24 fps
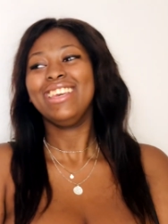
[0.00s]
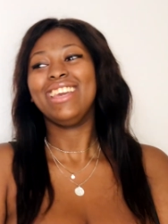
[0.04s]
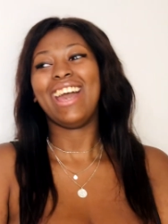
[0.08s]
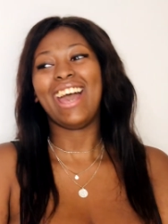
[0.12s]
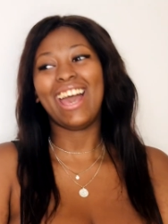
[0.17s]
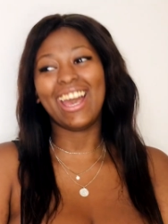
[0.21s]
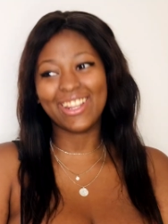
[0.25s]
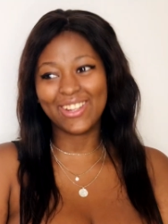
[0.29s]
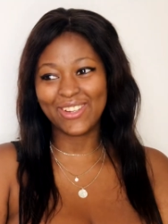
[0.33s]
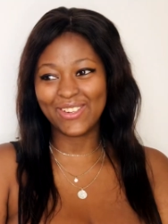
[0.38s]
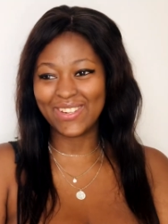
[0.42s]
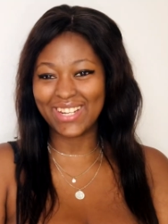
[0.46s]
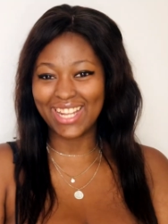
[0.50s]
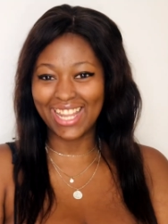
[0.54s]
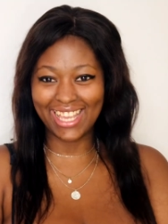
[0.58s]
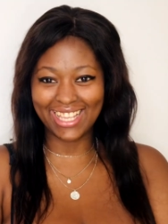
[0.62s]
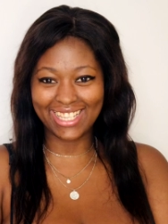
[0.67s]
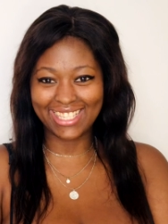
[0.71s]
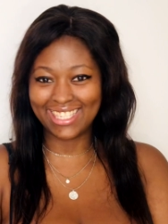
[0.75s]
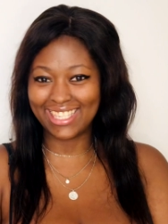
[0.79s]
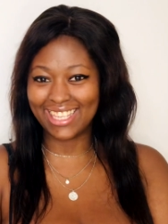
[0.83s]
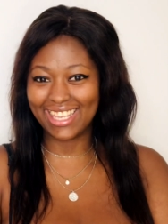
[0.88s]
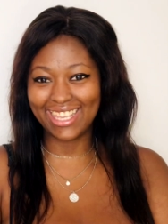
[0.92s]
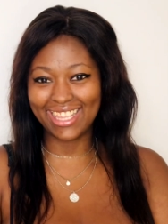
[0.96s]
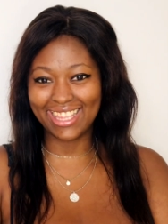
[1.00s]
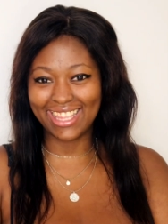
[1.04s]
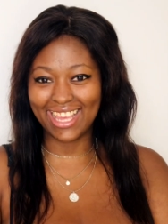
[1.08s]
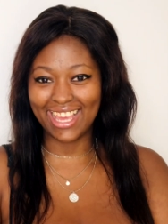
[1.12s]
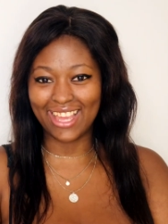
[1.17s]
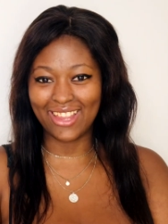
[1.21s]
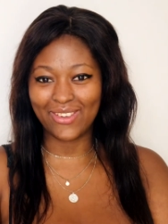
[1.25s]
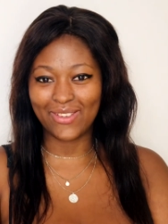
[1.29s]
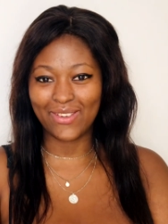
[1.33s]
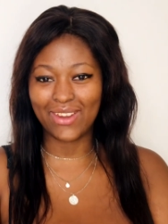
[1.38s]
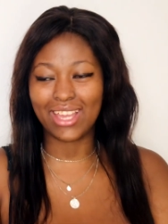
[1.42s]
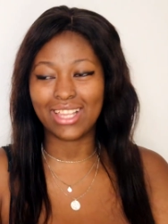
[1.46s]
I don't like seeing
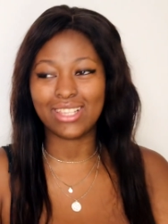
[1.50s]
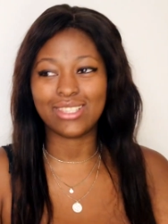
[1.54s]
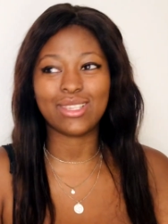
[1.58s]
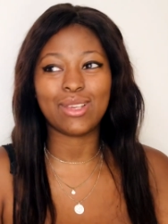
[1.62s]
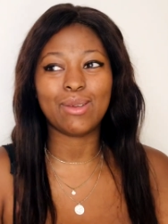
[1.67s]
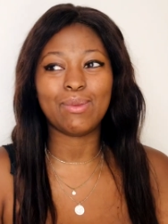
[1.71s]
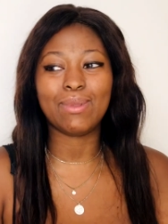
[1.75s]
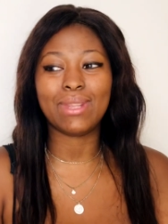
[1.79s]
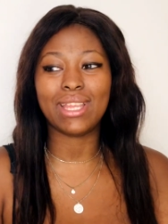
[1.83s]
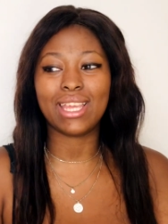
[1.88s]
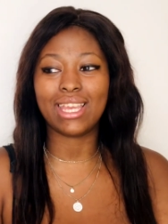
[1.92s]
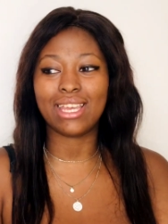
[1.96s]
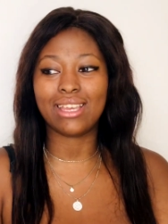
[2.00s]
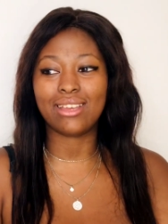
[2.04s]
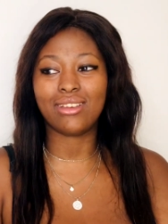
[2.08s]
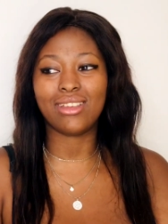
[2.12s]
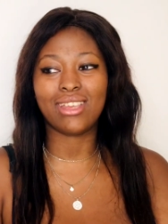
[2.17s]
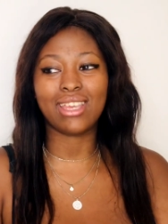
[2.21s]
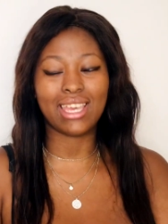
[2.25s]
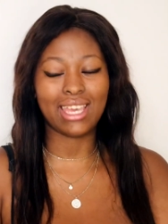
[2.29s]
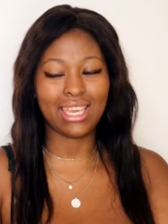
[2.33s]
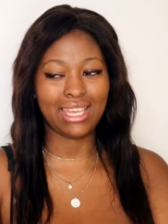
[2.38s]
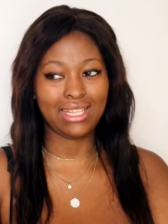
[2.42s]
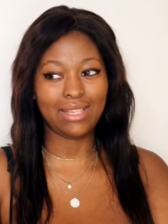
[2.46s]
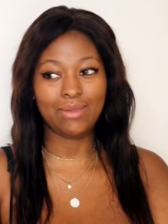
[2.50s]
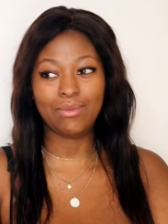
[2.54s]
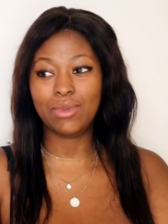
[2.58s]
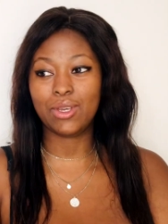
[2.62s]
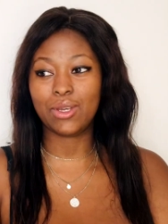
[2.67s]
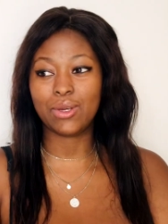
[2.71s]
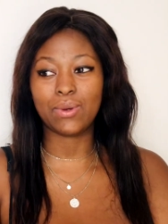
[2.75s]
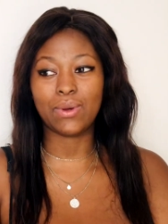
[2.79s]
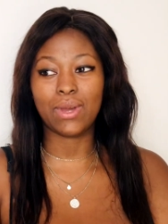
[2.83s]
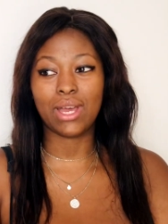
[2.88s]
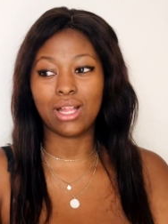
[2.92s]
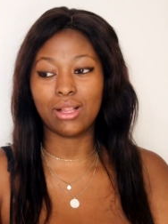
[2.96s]
that, right? So I'm like, okay, let me
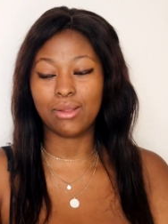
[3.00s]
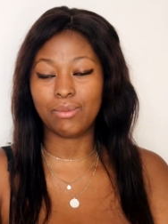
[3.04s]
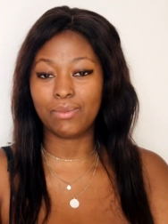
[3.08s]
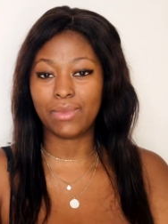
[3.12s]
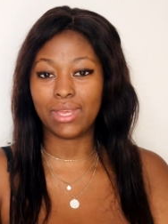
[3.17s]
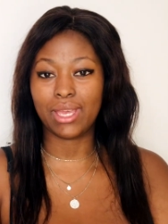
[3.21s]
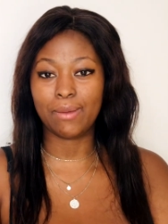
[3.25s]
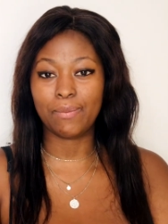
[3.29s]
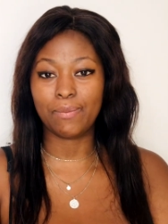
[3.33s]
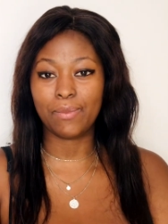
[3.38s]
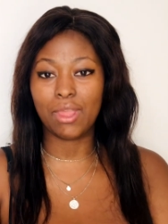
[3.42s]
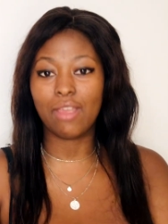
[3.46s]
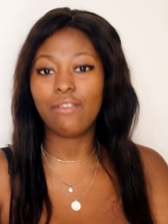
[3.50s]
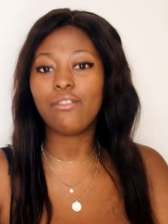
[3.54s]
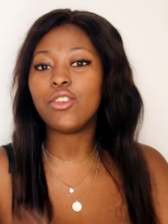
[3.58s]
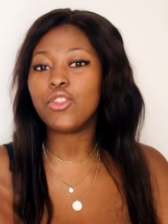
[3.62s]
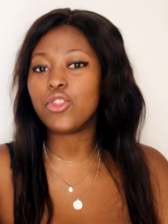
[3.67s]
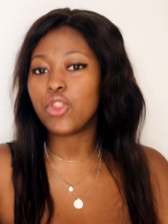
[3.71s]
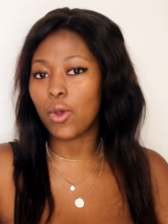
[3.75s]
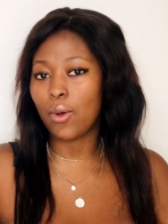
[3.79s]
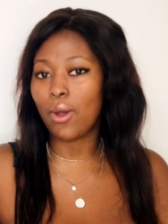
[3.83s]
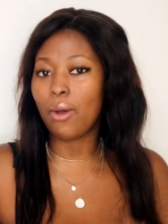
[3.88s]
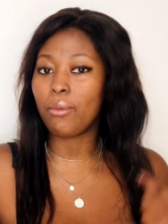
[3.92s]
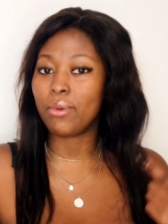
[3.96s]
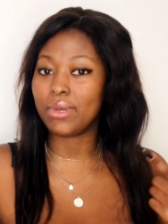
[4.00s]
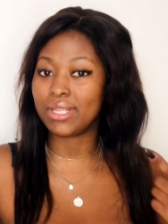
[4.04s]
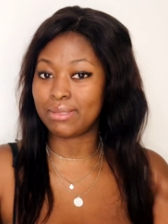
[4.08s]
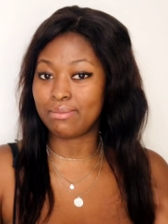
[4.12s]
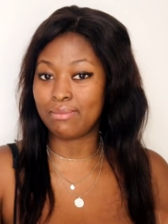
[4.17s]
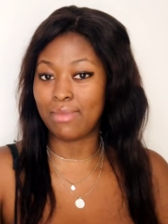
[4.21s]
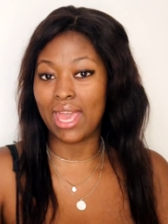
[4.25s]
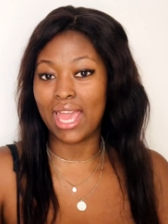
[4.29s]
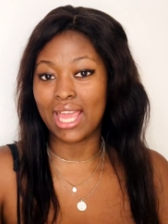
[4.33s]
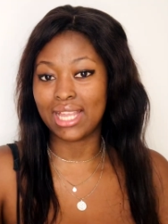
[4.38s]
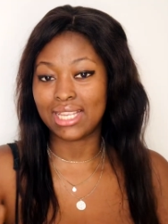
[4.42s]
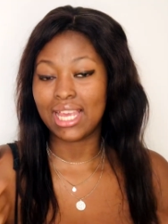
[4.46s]
go help him. Even though I was
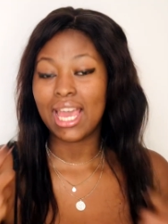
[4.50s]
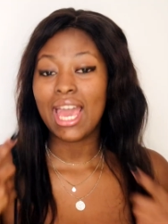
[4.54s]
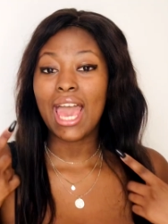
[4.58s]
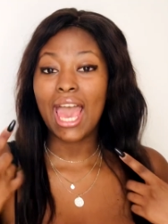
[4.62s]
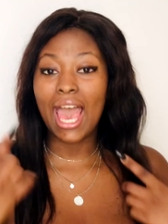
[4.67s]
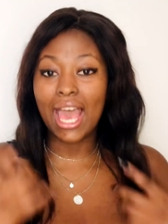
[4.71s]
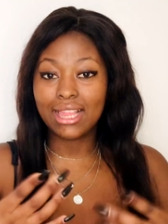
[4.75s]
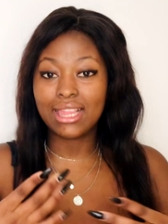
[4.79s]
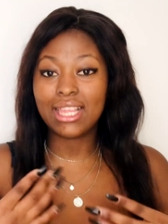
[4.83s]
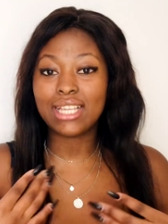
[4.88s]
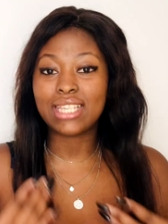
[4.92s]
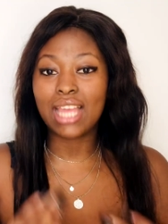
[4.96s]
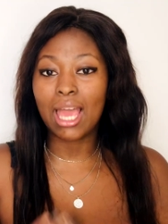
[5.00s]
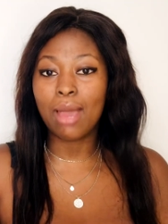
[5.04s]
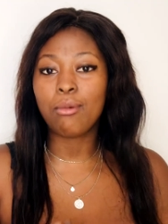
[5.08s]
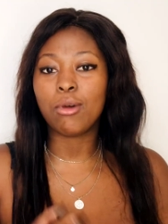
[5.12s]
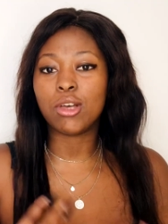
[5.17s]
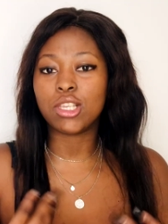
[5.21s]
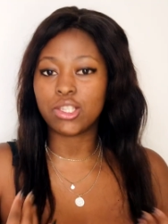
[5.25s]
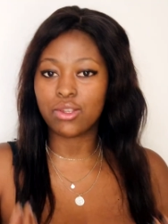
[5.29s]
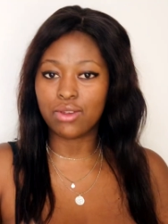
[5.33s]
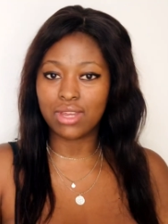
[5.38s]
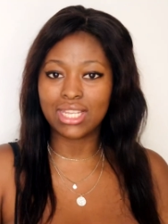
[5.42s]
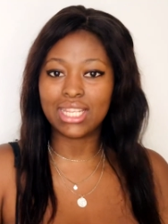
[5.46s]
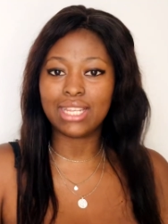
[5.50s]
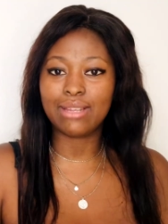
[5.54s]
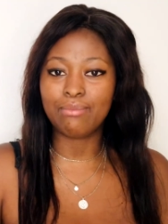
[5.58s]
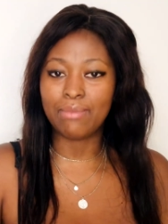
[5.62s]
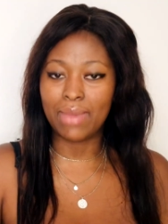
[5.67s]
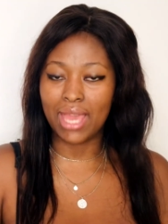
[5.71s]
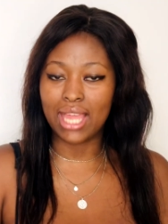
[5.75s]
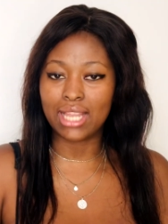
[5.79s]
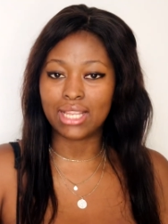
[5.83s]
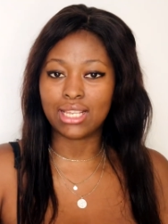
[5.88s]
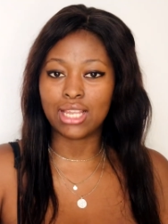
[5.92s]
mad. At the time I was already mad